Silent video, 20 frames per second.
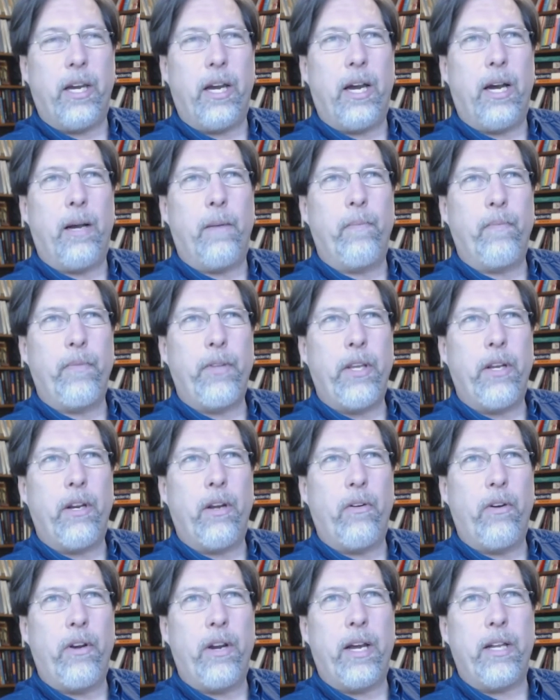
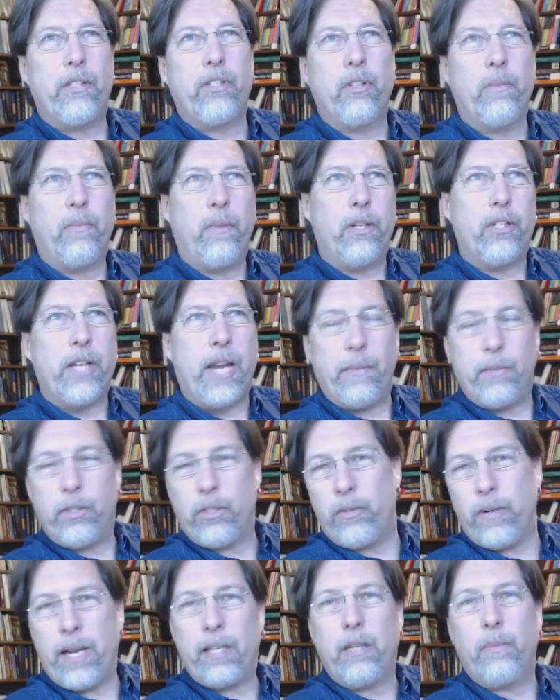Not so much
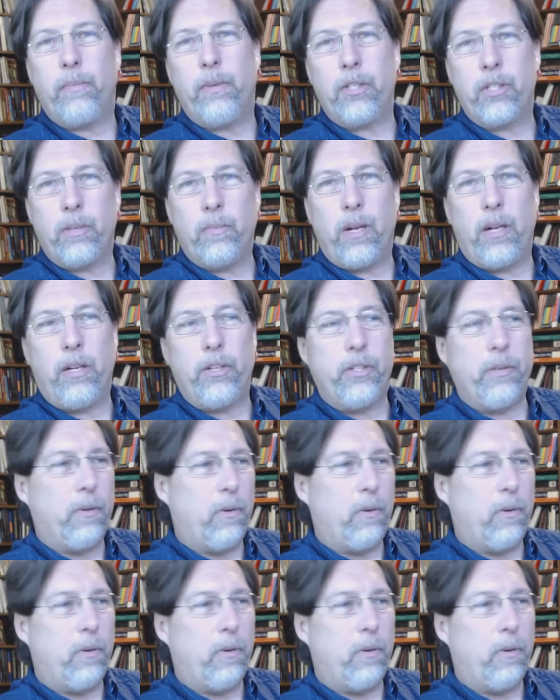abstract epistemology,